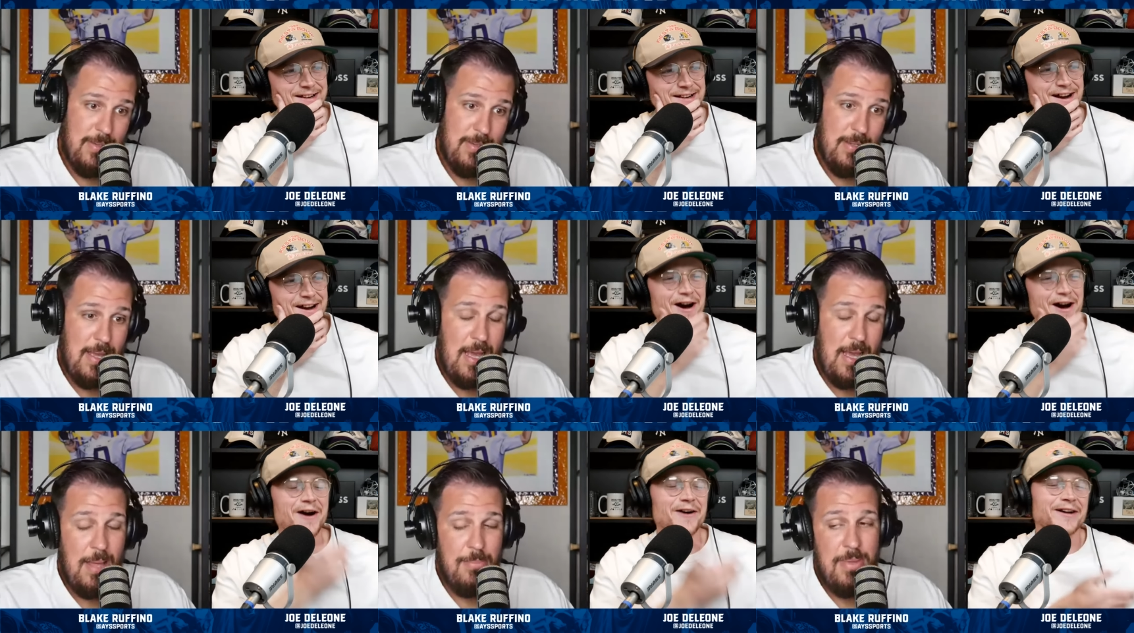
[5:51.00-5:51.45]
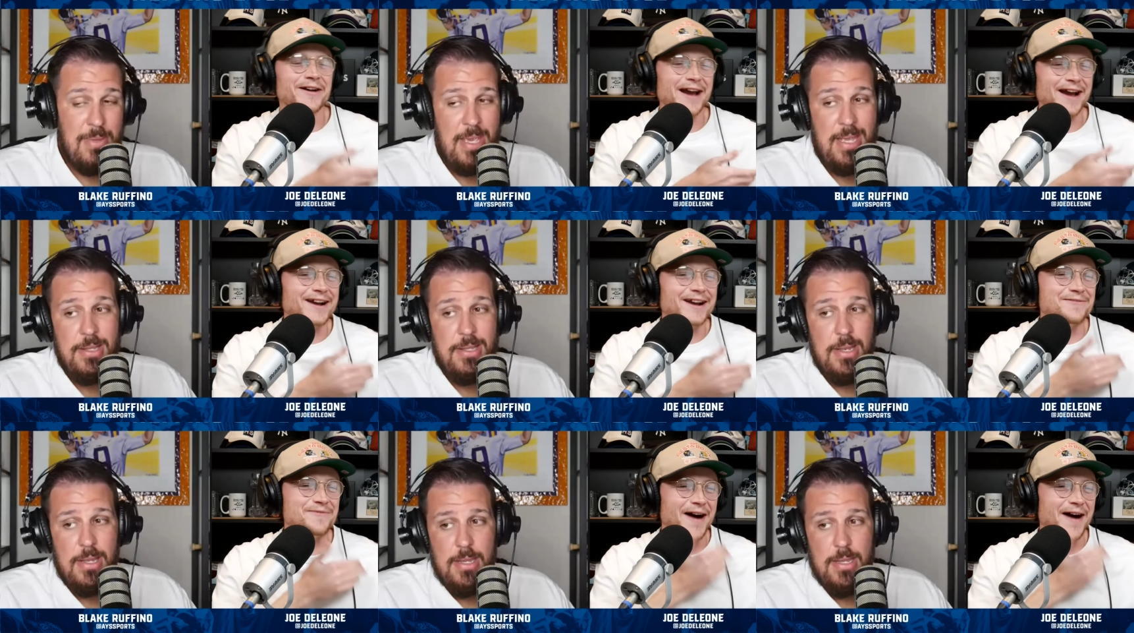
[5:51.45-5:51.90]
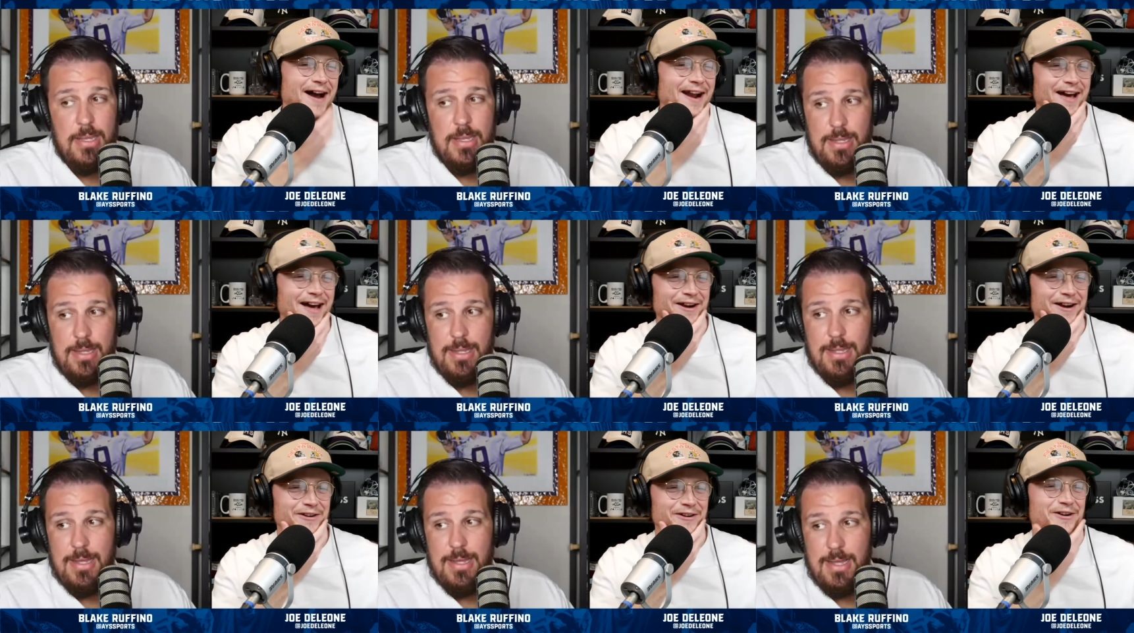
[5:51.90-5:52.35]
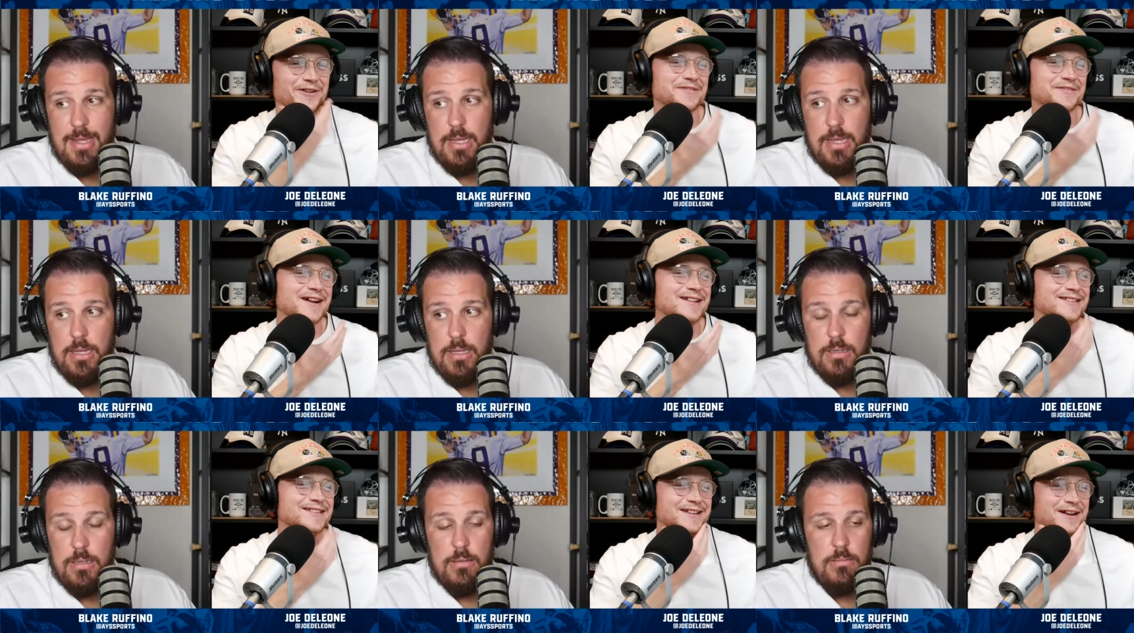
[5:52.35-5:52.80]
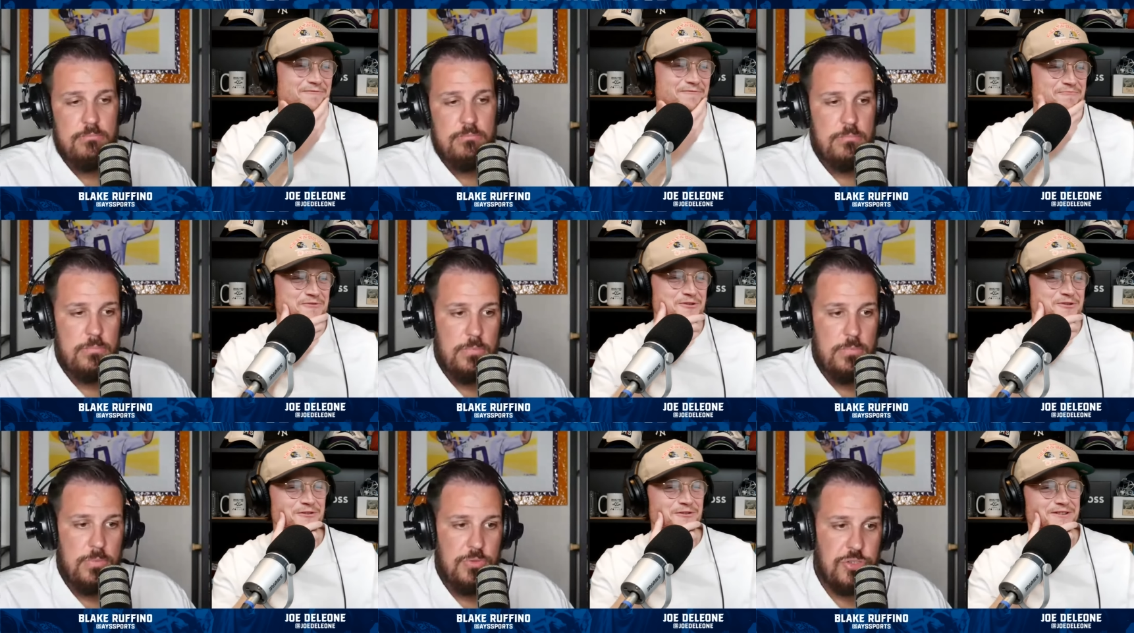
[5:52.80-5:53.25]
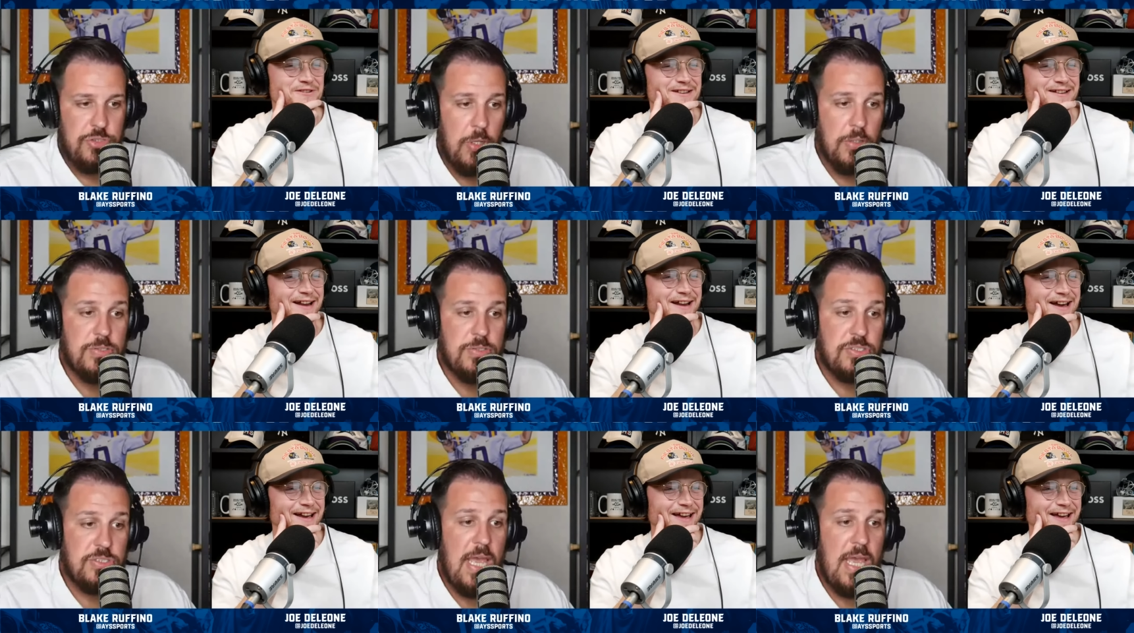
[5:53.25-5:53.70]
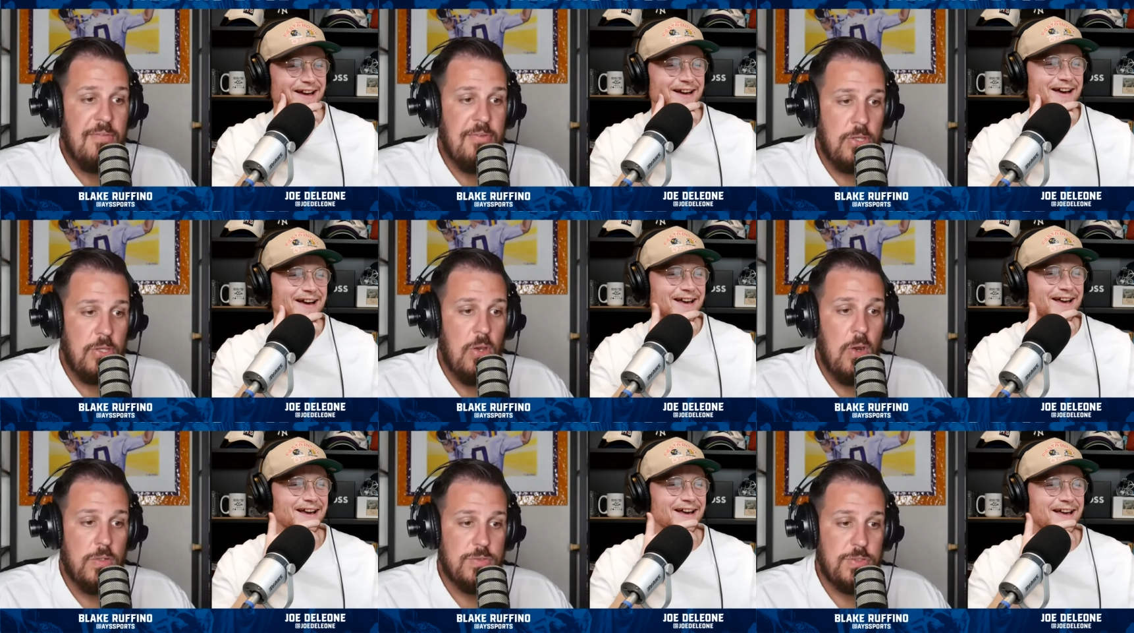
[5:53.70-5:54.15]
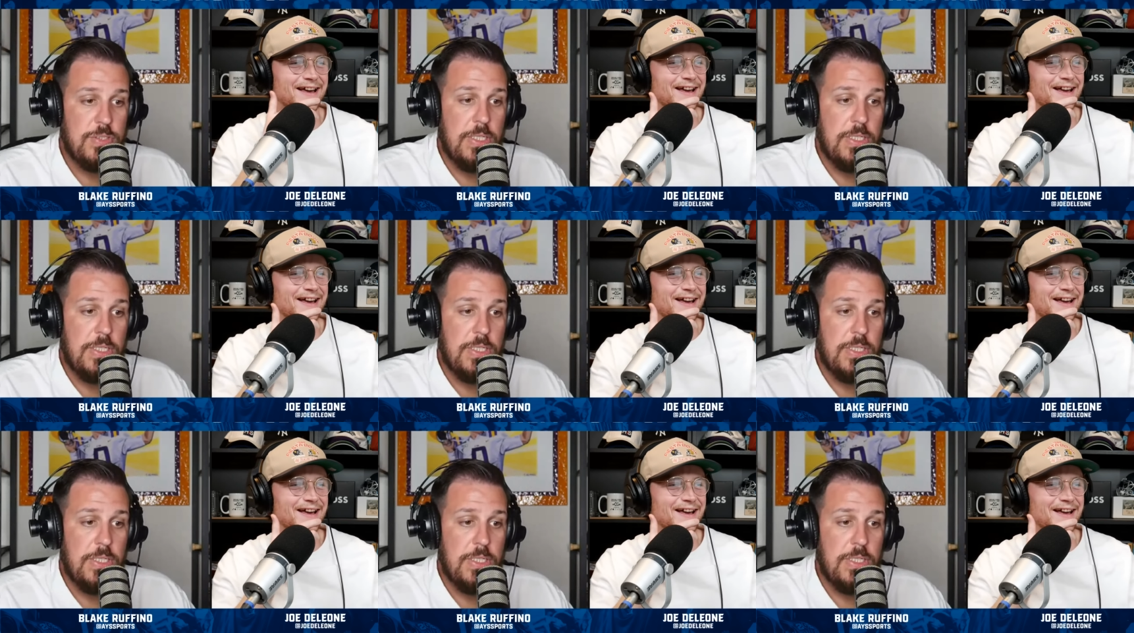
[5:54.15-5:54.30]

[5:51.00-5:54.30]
Speaker 1: I okay, mean, come on. I don't know if that's enough proof Joe, to like seven yards.